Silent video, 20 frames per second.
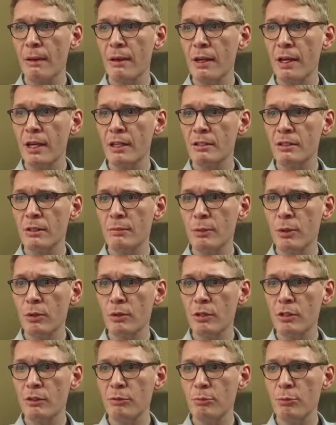As
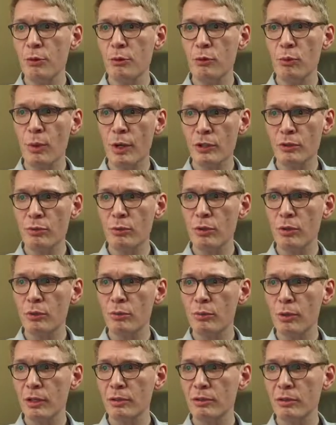communities moved westward,
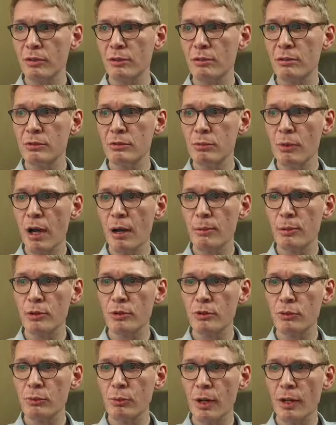rustlers,
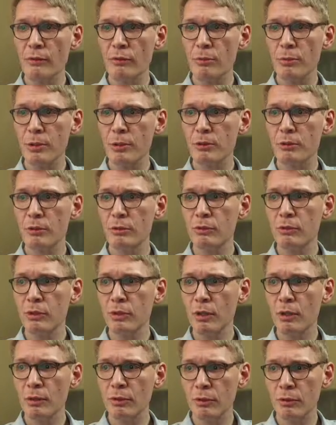robbers, wife abusers, and
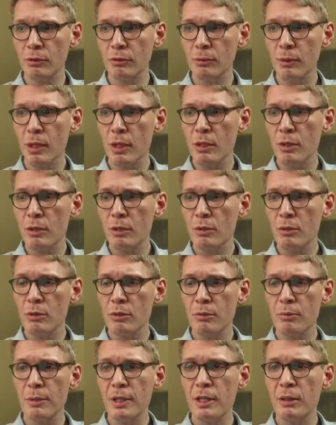others who
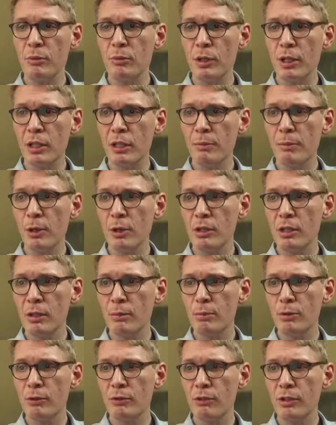committed what a community
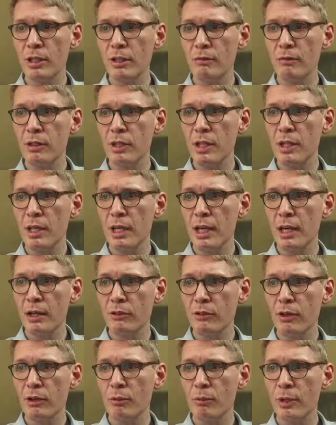perceived as
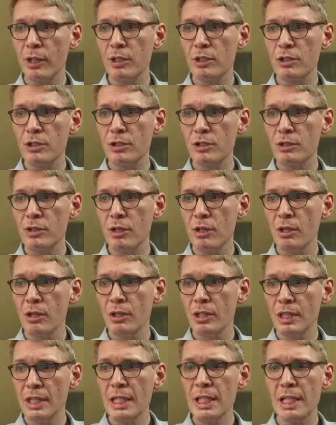outrageous
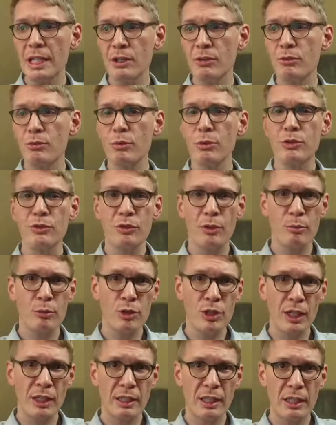deeds were
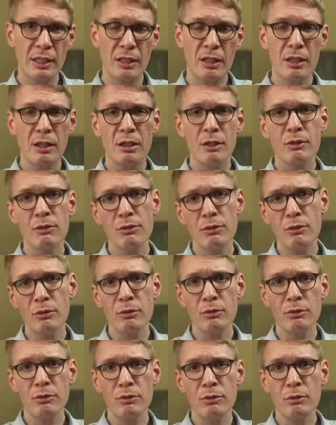subjected
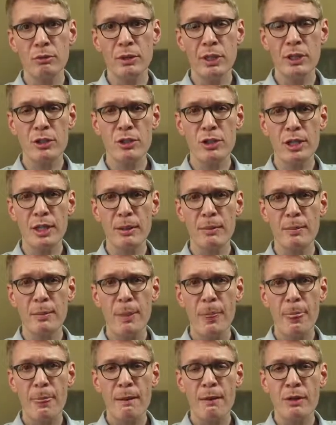to lynching.
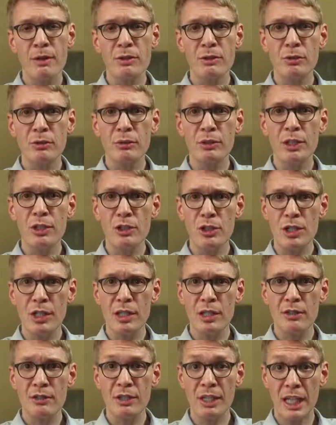So lynching
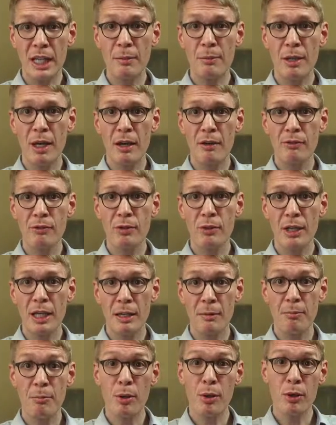is named after a
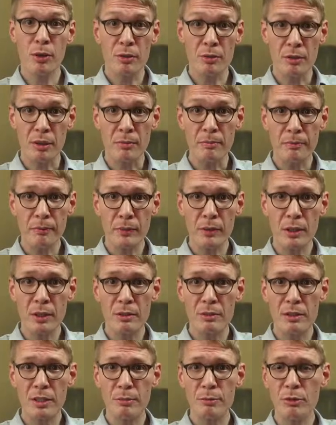person, it
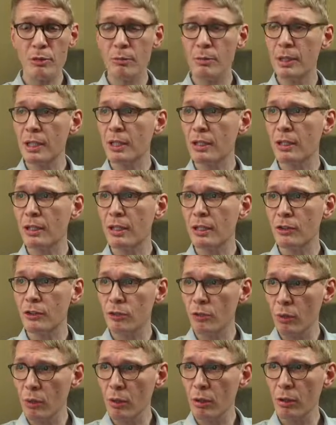seems to be a
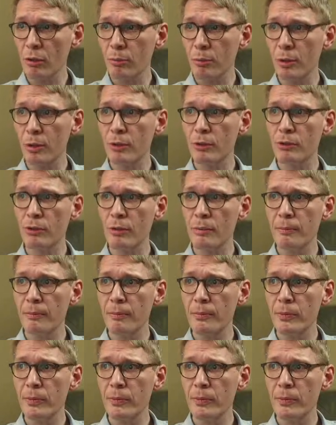historical person,